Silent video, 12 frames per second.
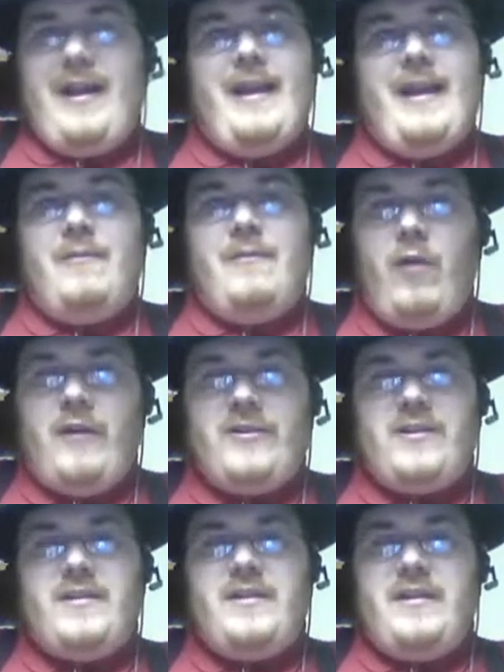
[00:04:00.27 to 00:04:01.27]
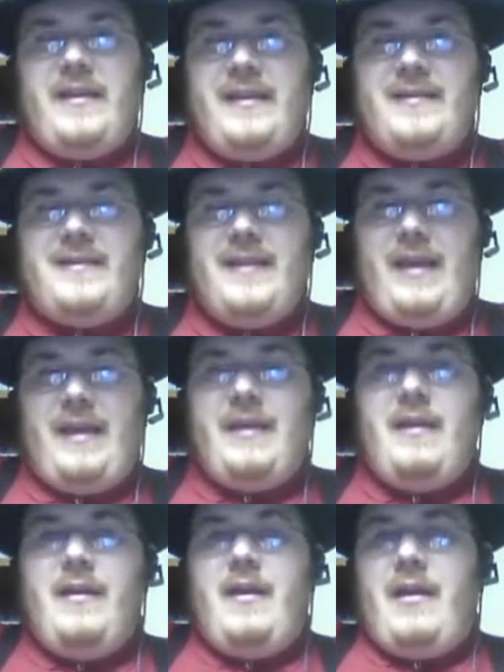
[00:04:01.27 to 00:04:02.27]
and Washington, D.C.
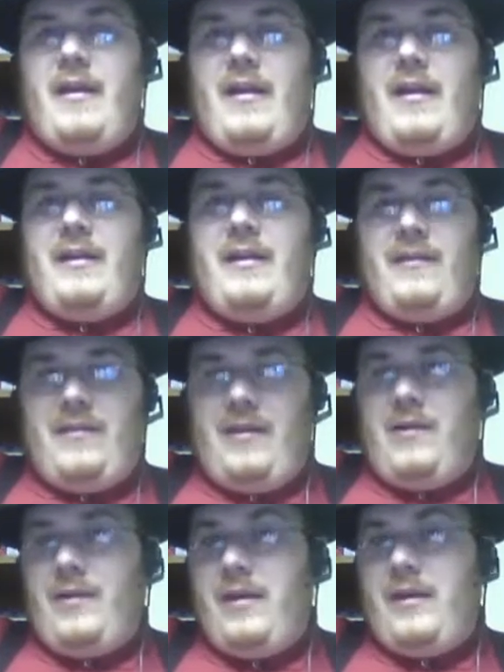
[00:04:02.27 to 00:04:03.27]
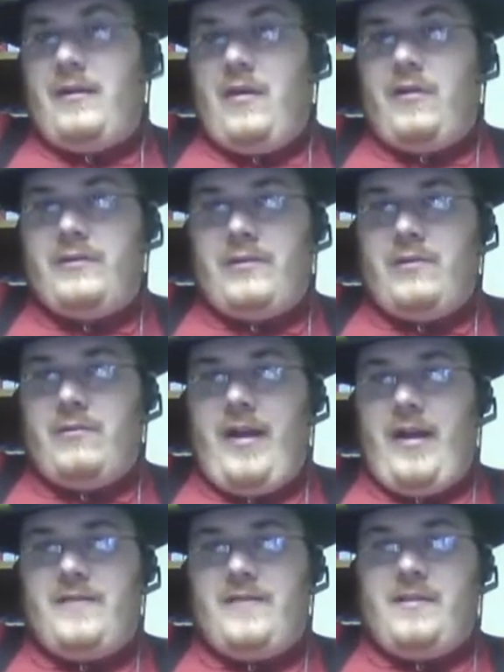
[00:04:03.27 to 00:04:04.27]
In theory, it also
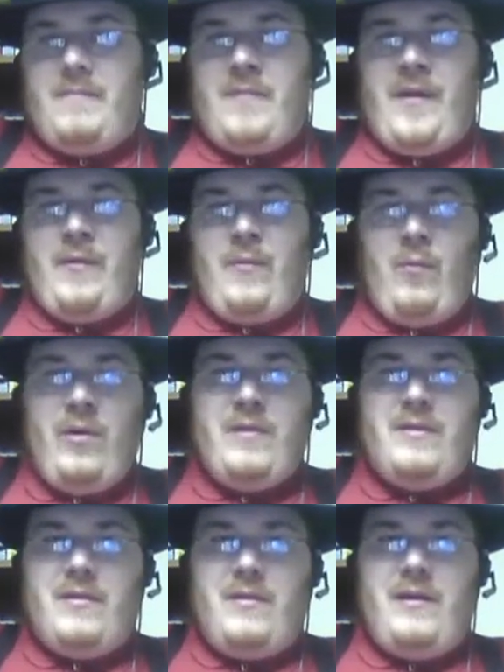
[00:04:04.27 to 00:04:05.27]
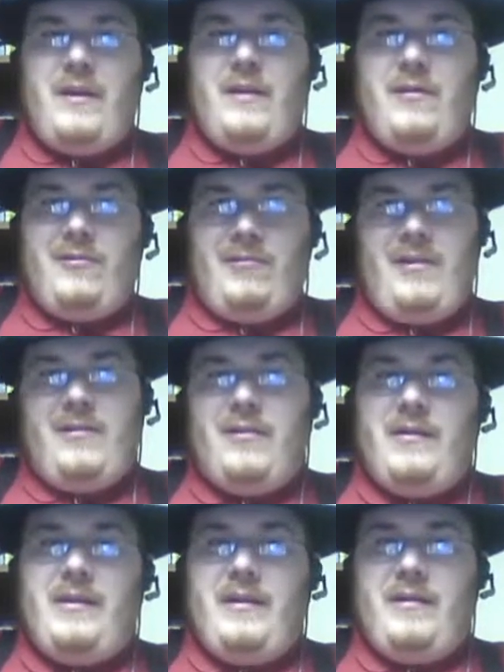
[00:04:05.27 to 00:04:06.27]
arrives at about 1:30 to
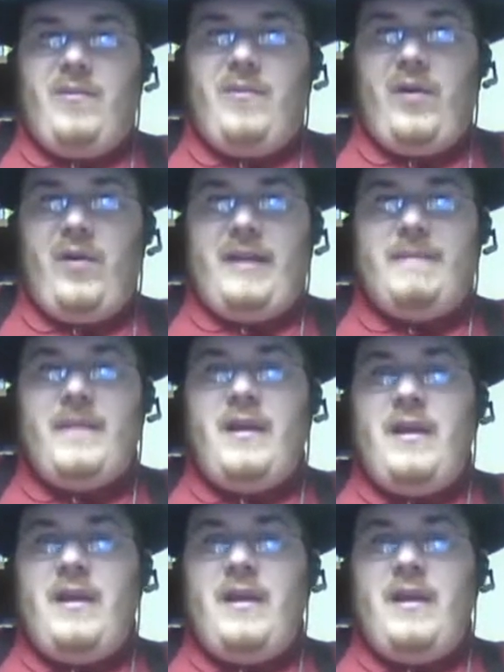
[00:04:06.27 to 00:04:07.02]
3:30 in the morning.